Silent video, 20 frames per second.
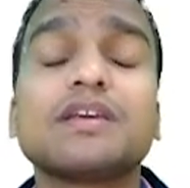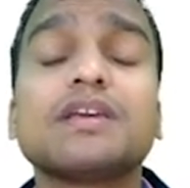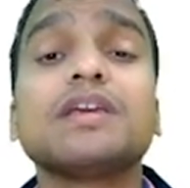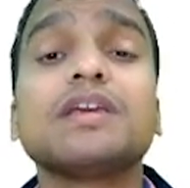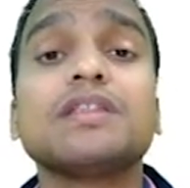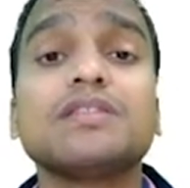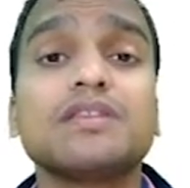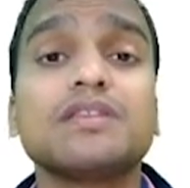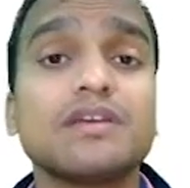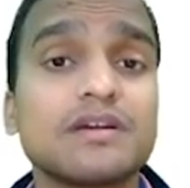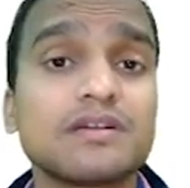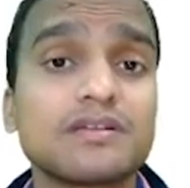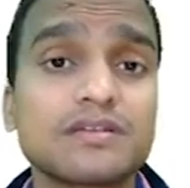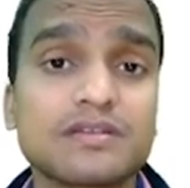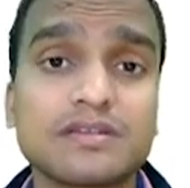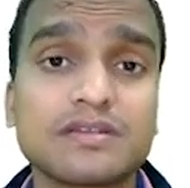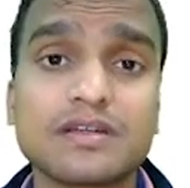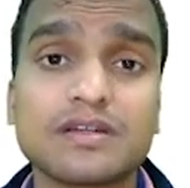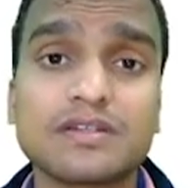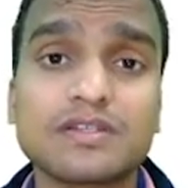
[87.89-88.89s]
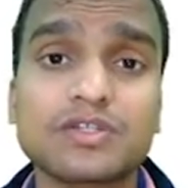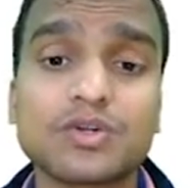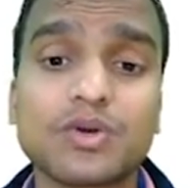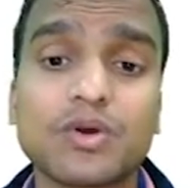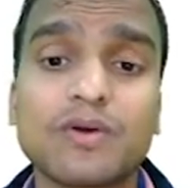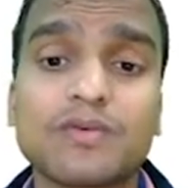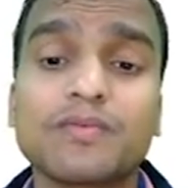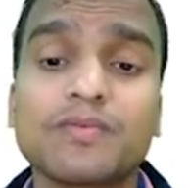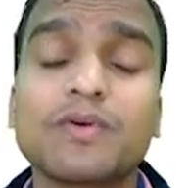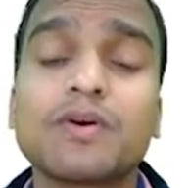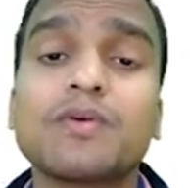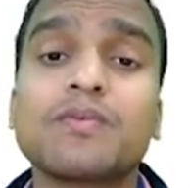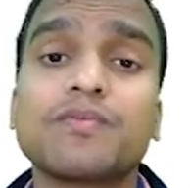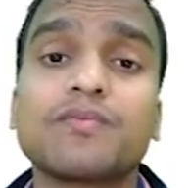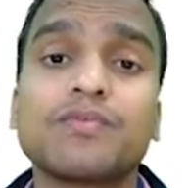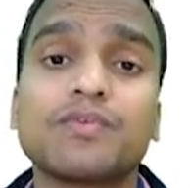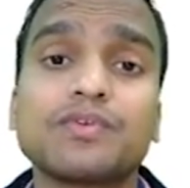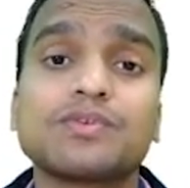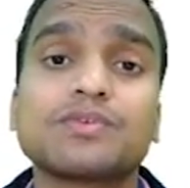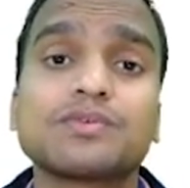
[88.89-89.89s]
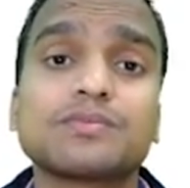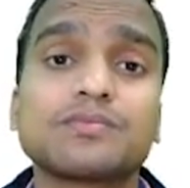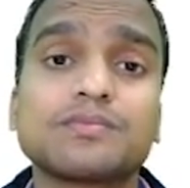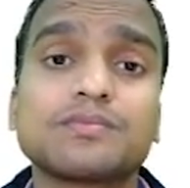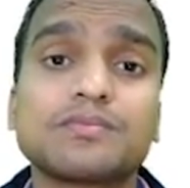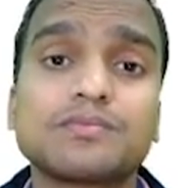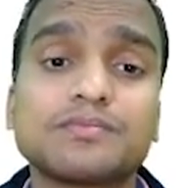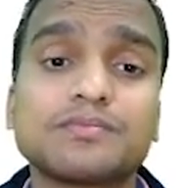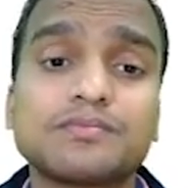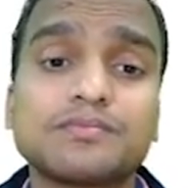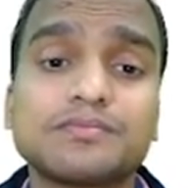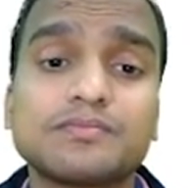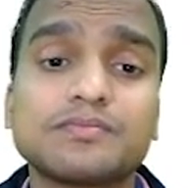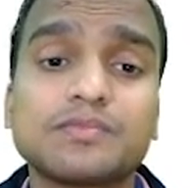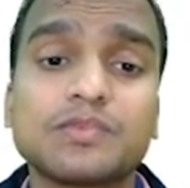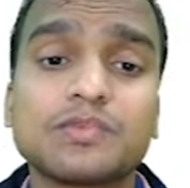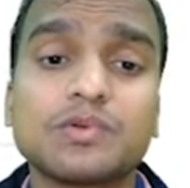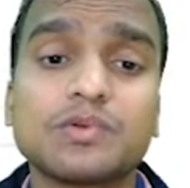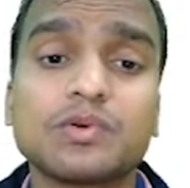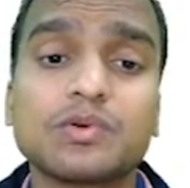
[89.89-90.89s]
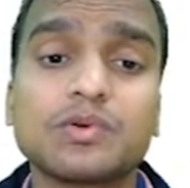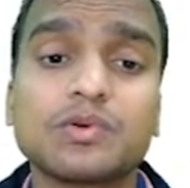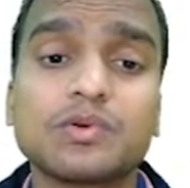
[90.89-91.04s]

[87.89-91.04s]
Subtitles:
in their search of food. Okay.